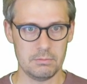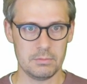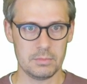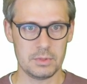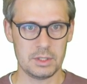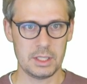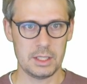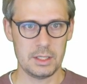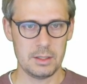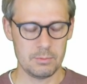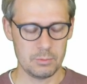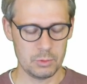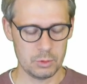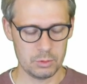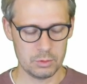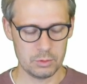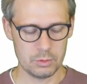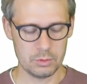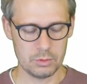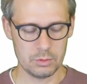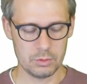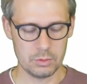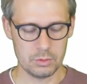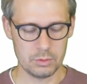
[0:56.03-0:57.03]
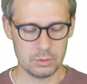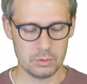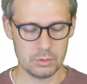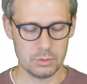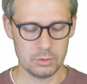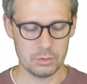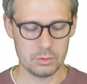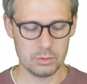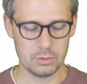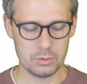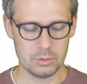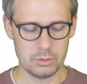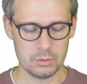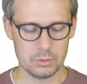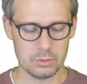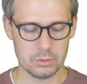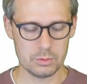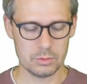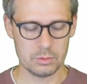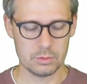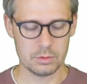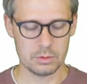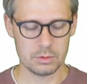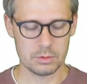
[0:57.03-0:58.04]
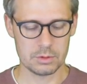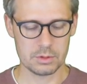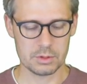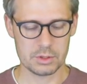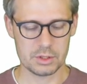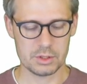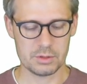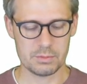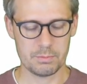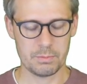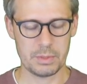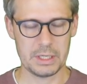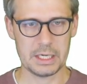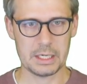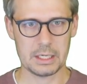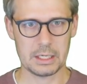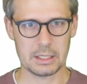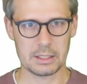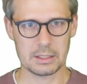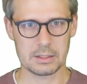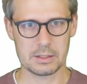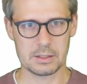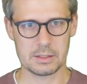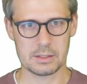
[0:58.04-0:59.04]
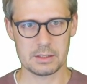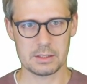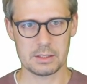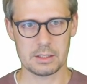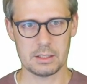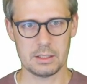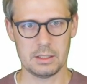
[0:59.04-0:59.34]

demo specs